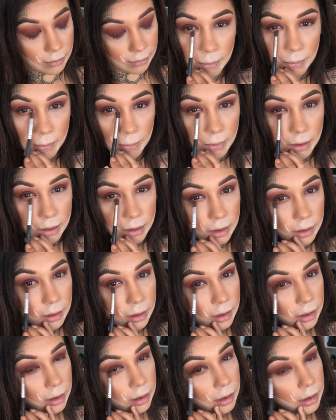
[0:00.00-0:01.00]
I'm gonna
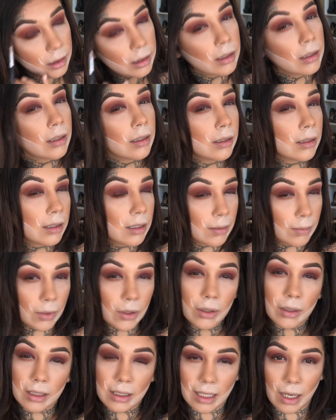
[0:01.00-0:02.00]

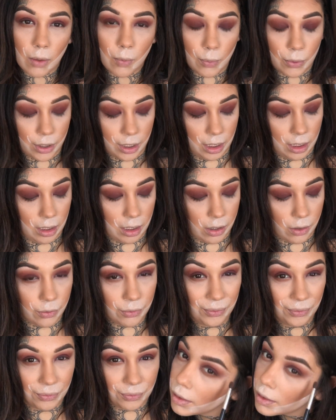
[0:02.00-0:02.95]
smoke this out pretty low.